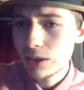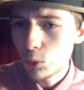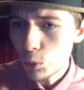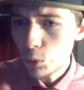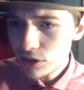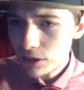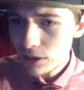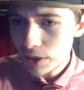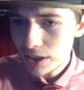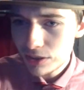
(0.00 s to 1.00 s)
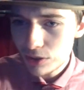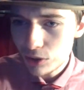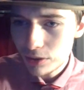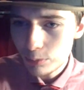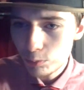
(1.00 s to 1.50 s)
what's your opinion
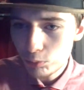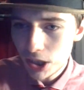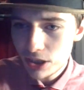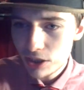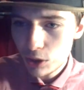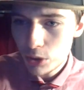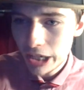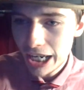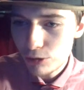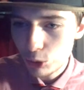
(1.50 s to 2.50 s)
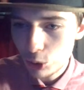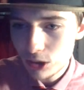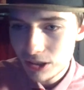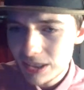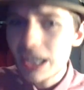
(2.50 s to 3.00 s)
on Brendan O'Carroll?
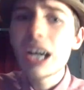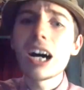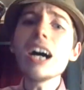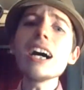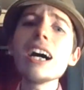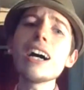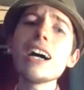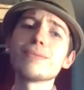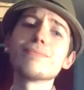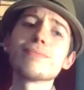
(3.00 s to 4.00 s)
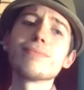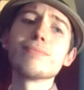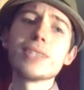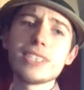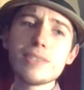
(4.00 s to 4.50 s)

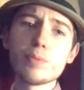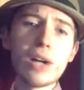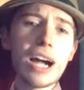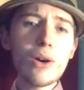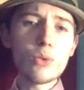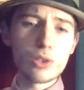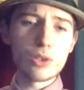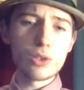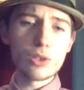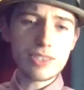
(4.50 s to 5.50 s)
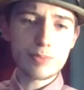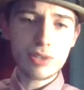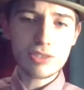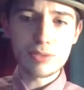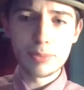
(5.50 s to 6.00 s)
Mrs. Brown of Mrs.
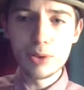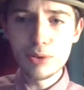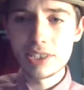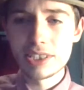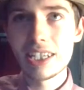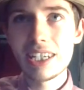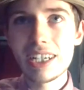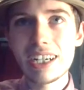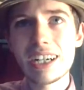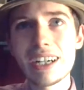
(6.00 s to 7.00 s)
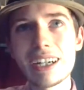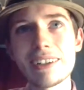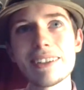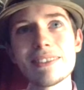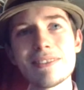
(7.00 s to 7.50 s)
Brown's Boys. I
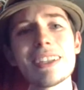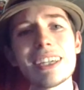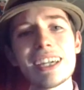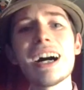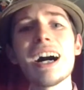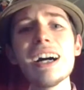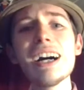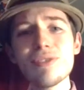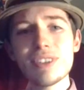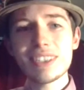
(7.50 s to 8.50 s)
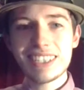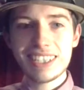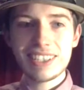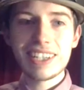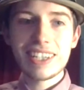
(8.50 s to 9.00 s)
think
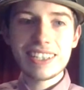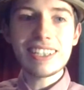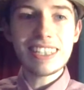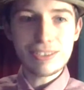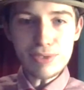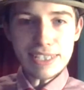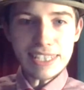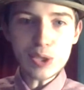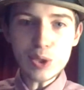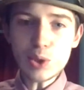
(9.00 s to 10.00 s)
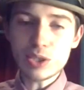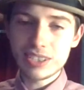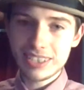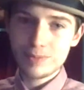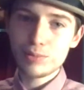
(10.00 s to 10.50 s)
he's really good,
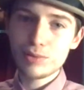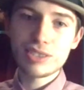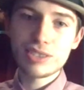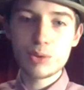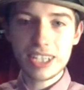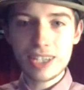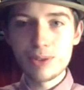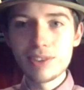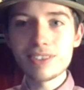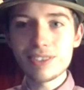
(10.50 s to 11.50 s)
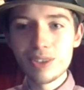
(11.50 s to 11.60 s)
now Brendan O'Carroll.